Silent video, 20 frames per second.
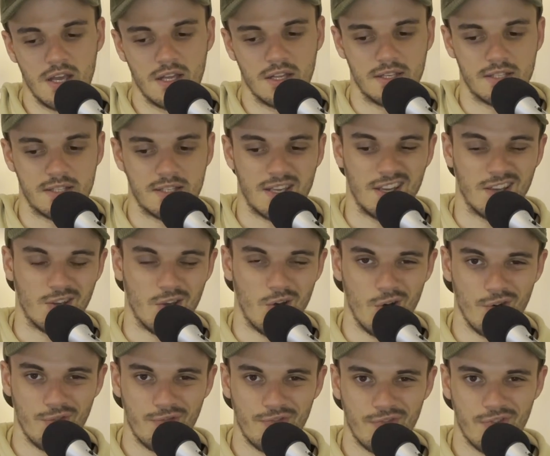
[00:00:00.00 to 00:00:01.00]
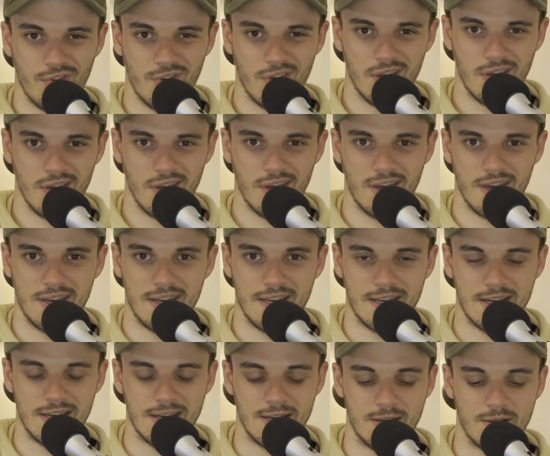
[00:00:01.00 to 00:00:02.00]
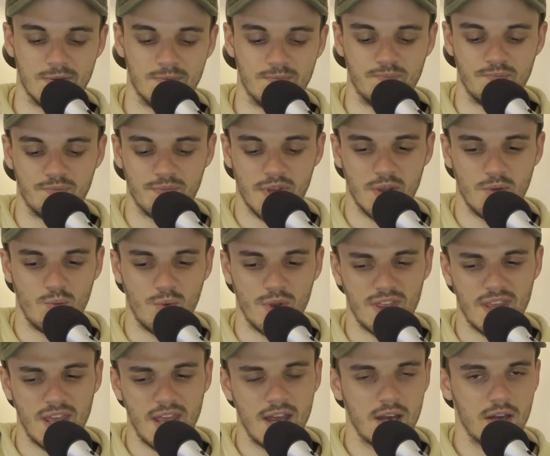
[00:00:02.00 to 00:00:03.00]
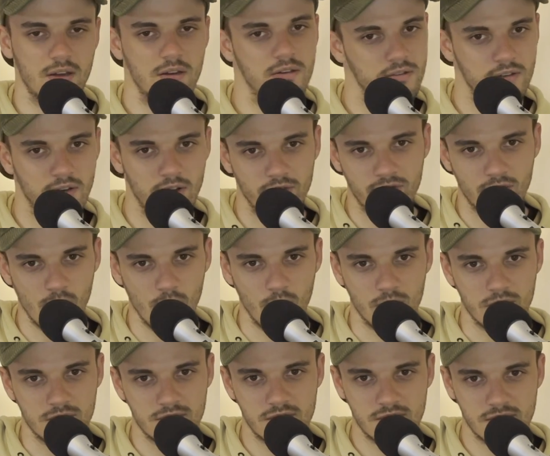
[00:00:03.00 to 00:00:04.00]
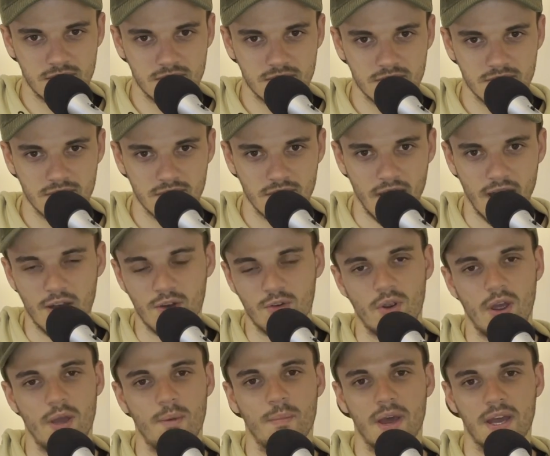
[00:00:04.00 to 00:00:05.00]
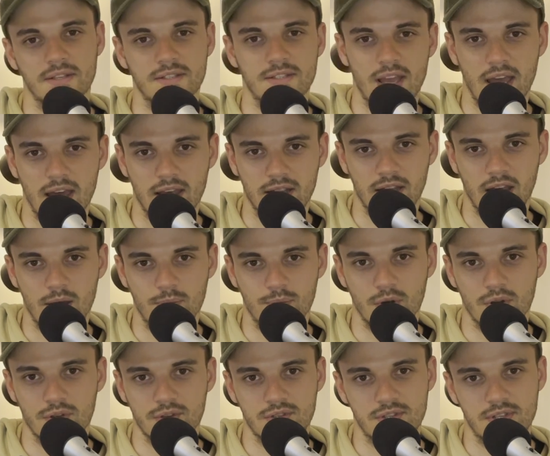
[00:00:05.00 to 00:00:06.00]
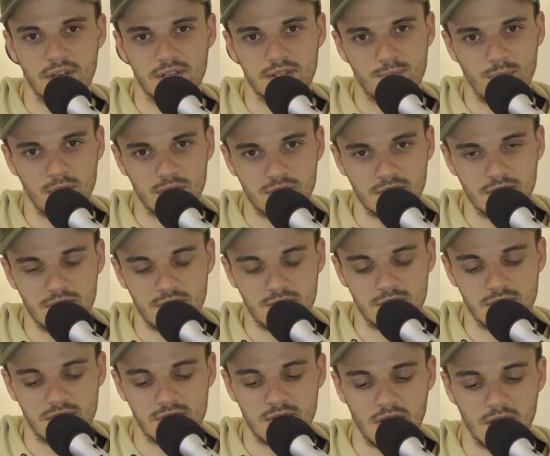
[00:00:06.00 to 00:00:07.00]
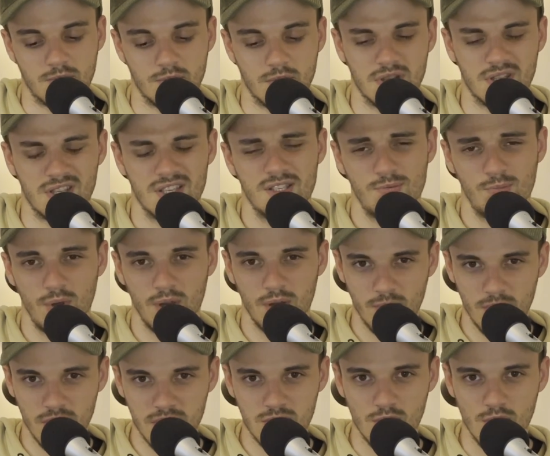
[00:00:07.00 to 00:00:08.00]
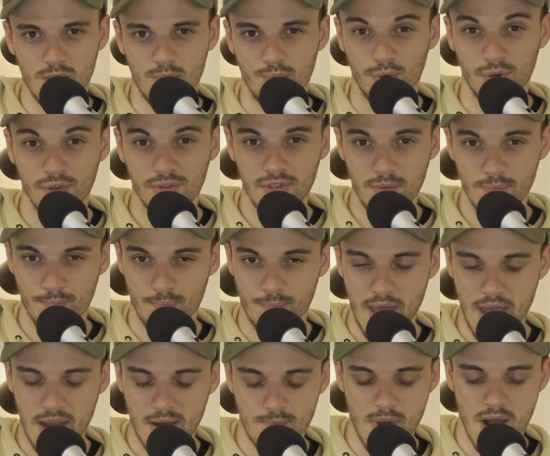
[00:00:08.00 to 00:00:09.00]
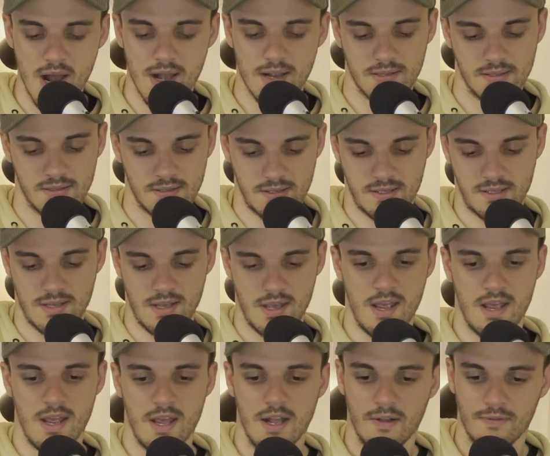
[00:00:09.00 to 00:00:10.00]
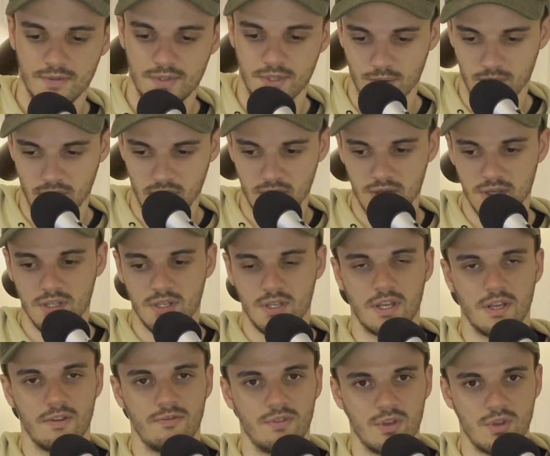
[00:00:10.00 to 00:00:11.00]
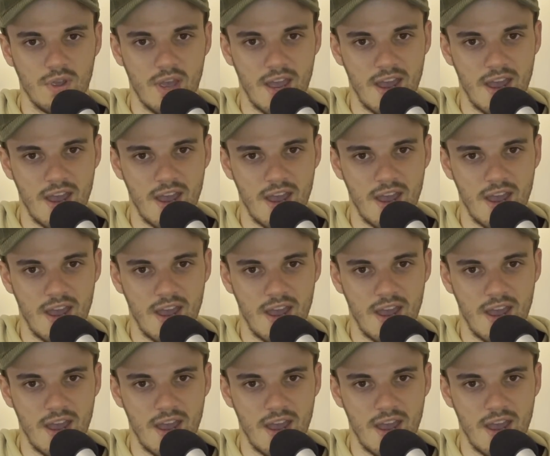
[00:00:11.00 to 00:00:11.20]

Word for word: let's kick off. With our great mates at Ladbrokes, our special interest segment. This week we're doing brilliant backmarkers. So we're going to give you